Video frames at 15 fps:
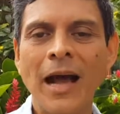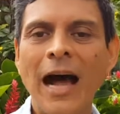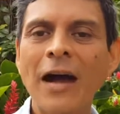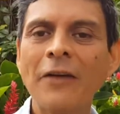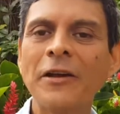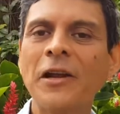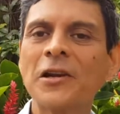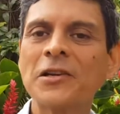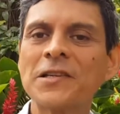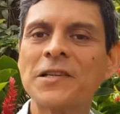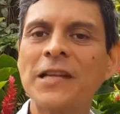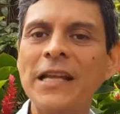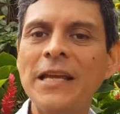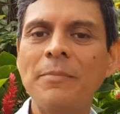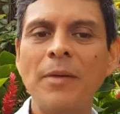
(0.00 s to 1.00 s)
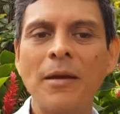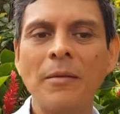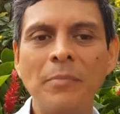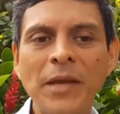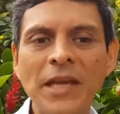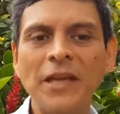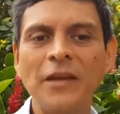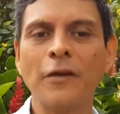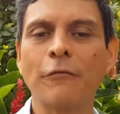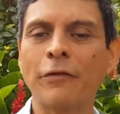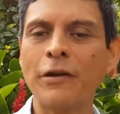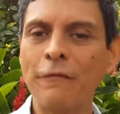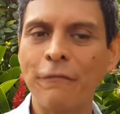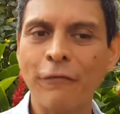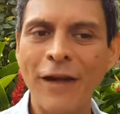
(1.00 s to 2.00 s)
How can our sleep be
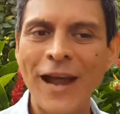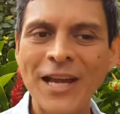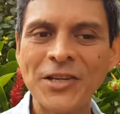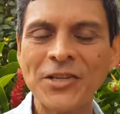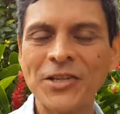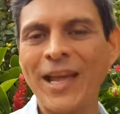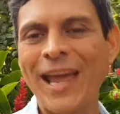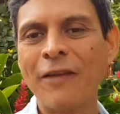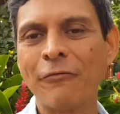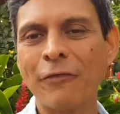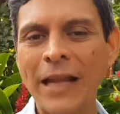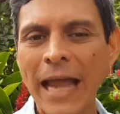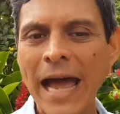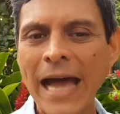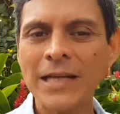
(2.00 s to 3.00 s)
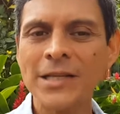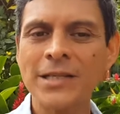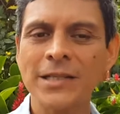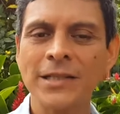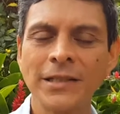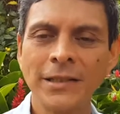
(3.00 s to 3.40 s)
refreshed and relaxed?